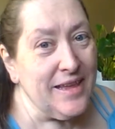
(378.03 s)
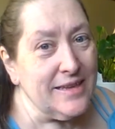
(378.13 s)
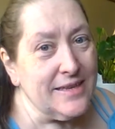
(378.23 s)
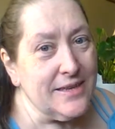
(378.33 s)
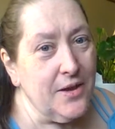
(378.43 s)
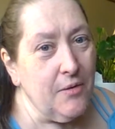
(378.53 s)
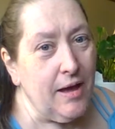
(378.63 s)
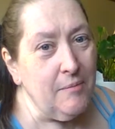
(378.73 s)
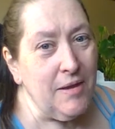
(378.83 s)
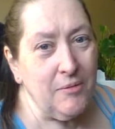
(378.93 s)
So
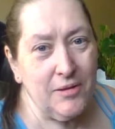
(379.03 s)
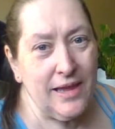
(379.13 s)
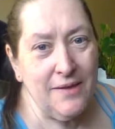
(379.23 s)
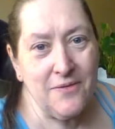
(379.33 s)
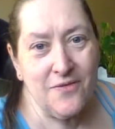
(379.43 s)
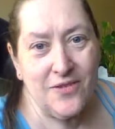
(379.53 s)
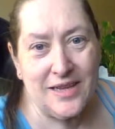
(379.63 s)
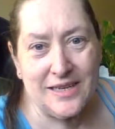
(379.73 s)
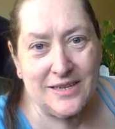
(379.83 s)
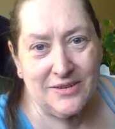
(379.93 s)
I'm really having
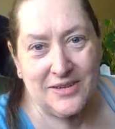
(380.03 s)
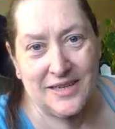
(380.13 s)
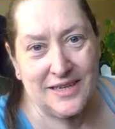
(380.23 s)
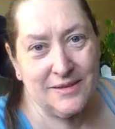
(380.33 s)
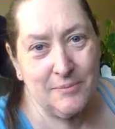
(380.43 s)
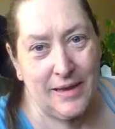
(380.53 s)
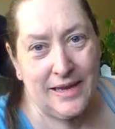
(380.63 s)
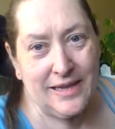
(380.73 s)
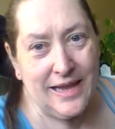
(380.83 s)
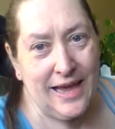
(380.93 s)
fun doing it,
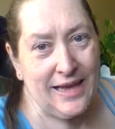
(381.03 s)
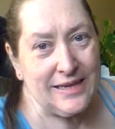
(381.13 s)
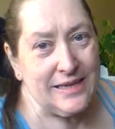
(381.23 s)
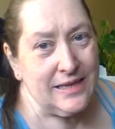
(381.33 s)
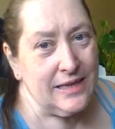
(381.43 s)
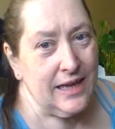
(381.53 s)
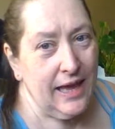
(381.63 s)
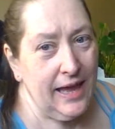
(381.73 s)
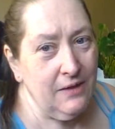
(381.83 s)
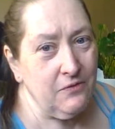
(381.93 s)
making that.
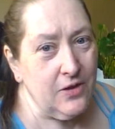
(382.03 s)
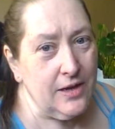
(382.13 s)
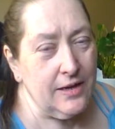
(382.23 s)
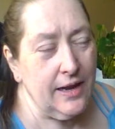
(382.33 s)
I had fun.